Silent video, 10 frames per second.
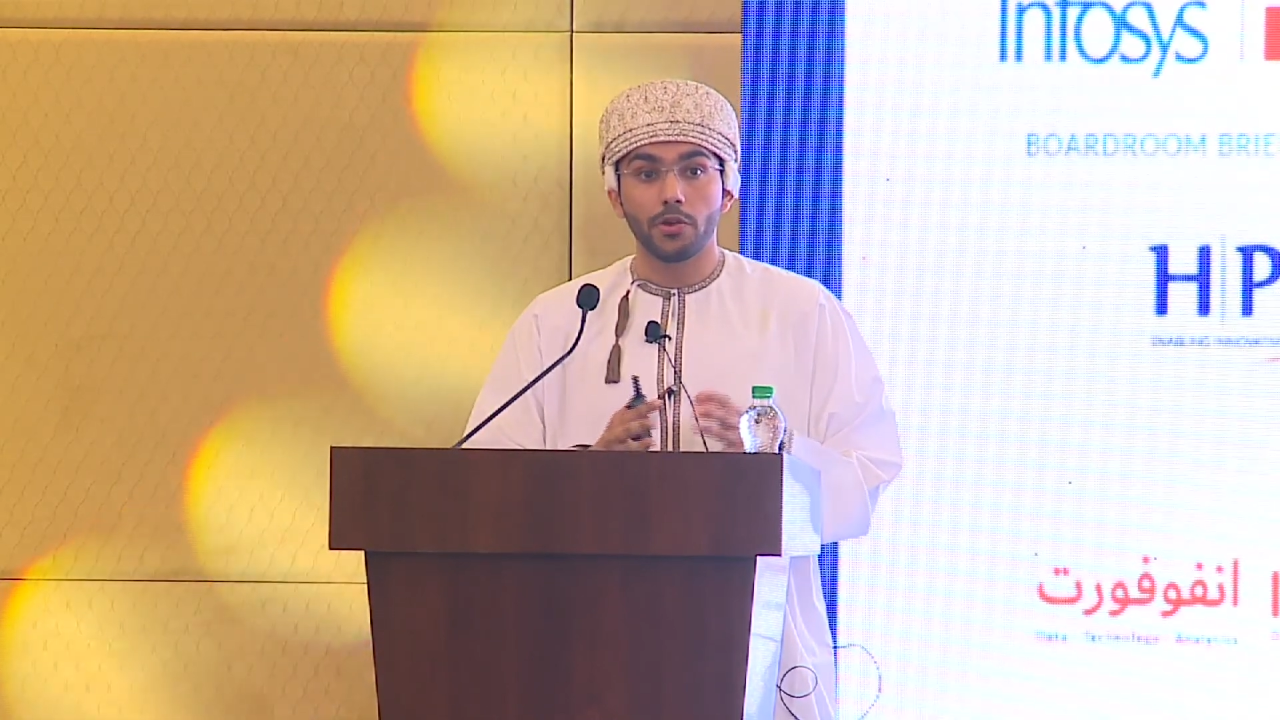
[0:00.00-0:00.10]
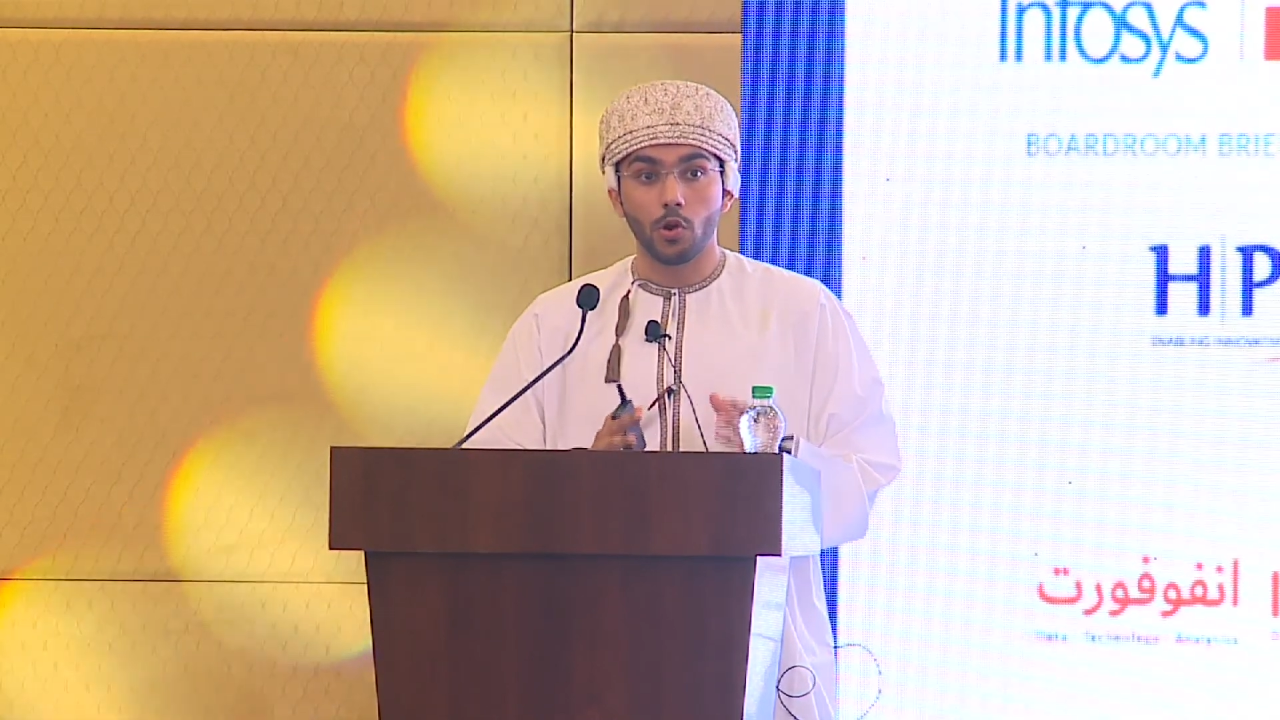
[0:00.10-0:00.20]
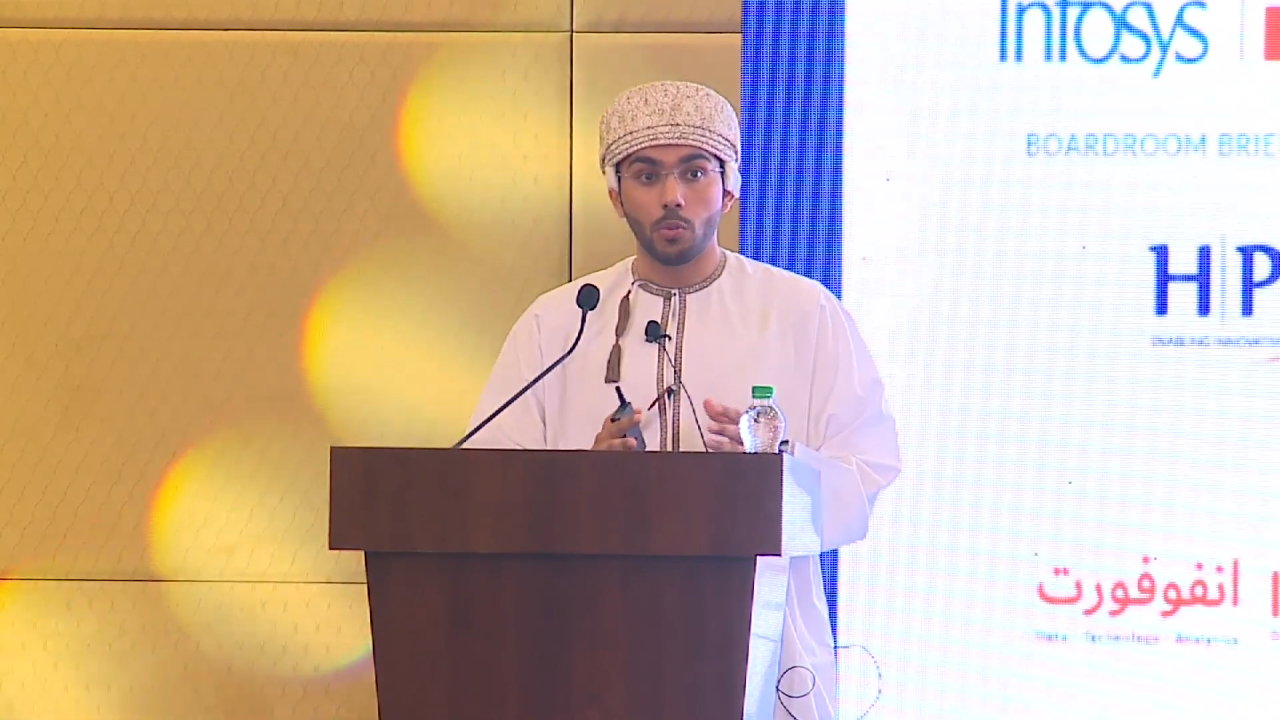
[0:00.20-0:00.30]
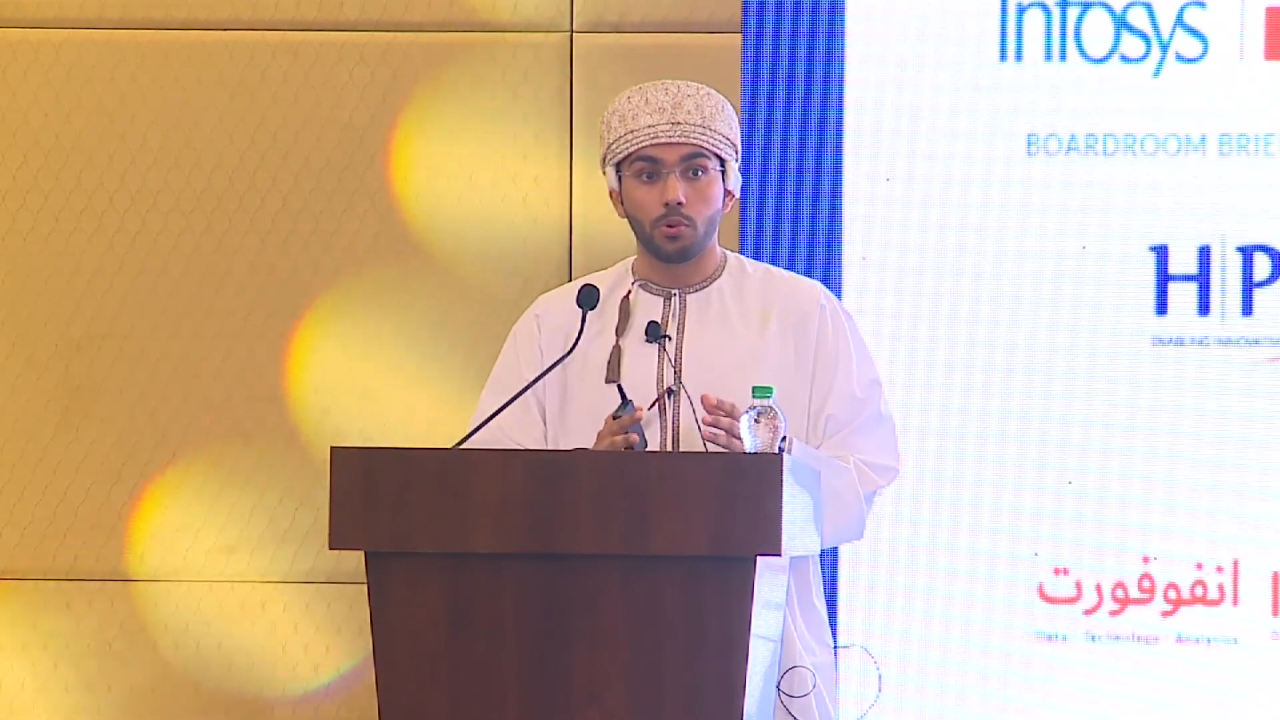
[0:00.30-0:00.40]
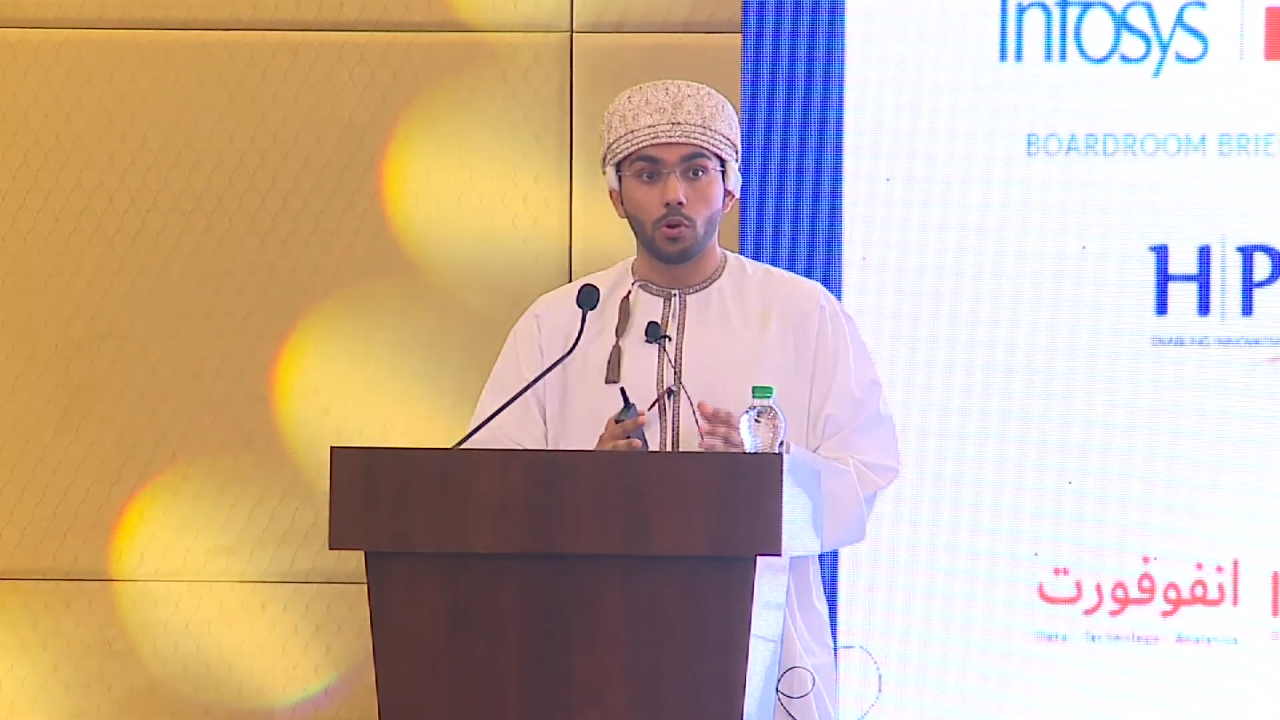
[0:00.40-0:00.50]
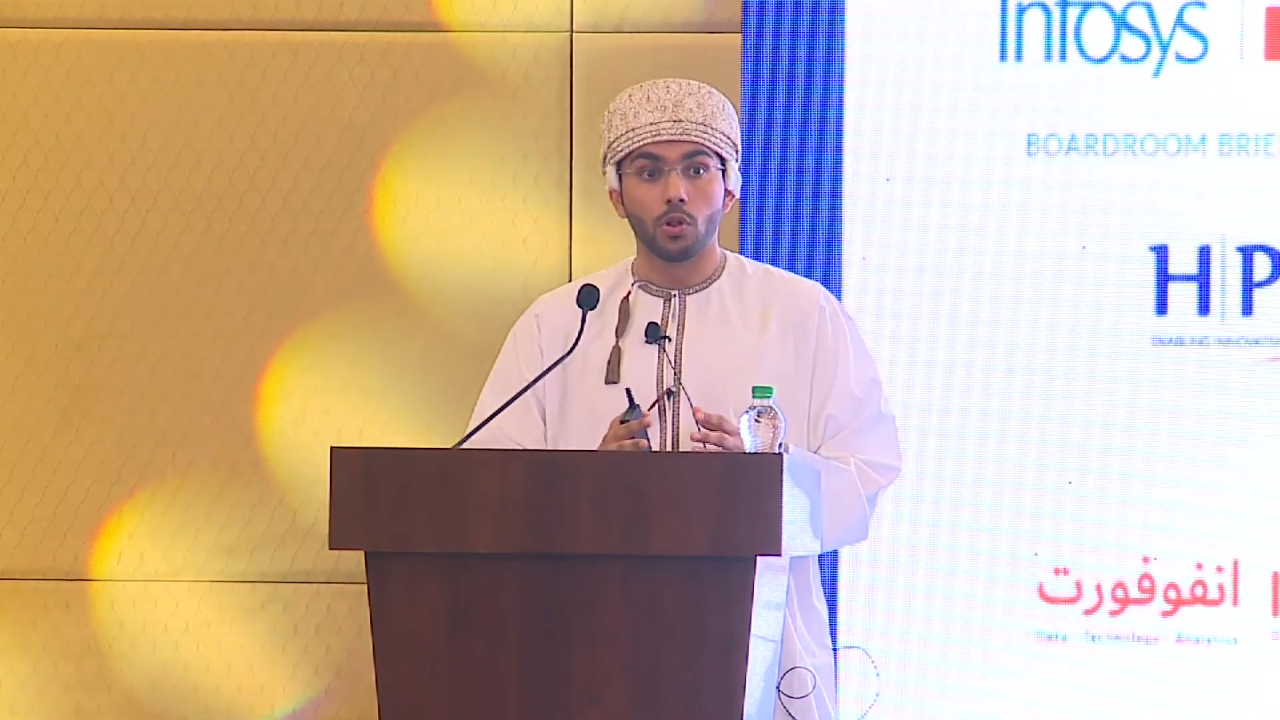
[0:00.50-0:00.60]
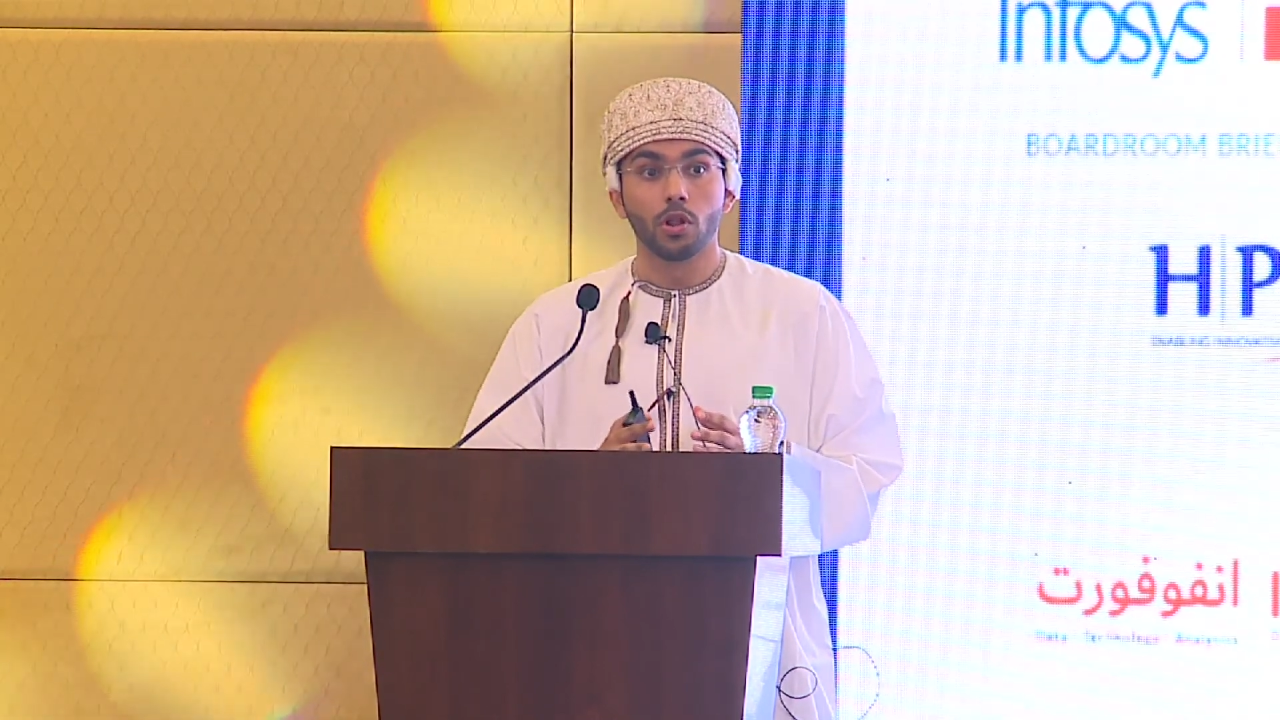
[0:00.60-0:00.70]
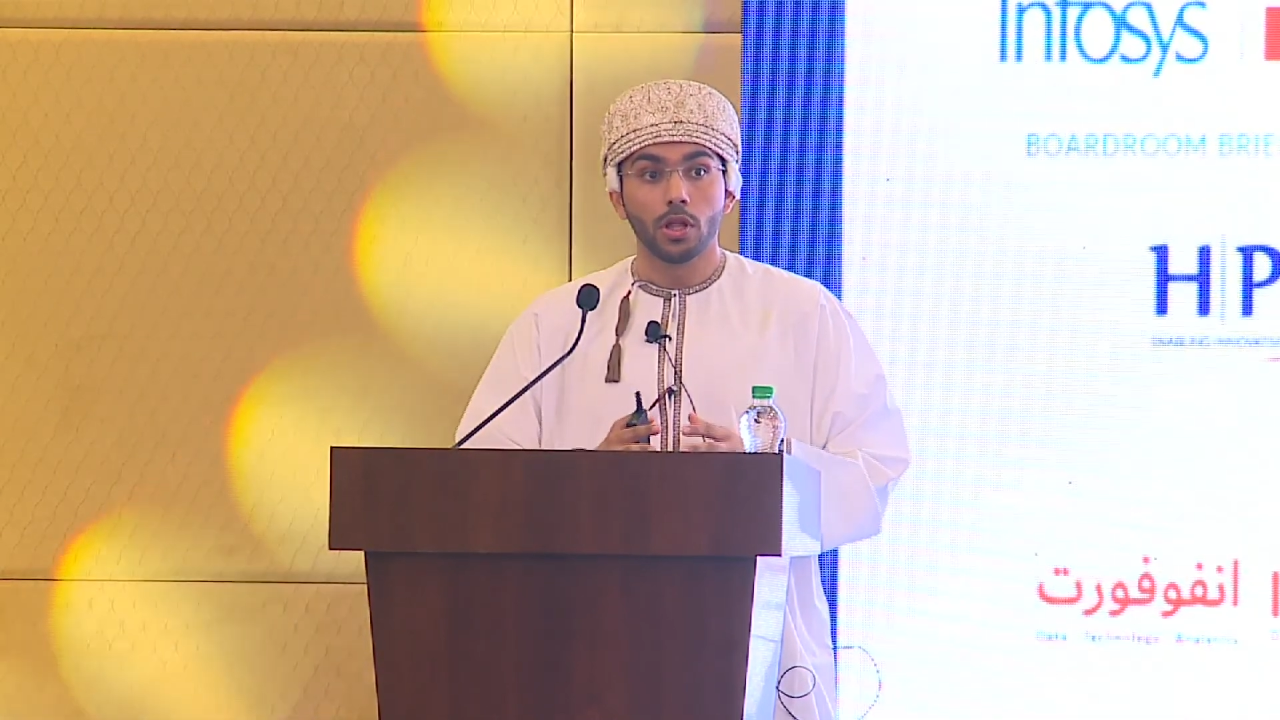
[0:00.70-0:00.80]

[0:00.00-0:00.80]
Europol.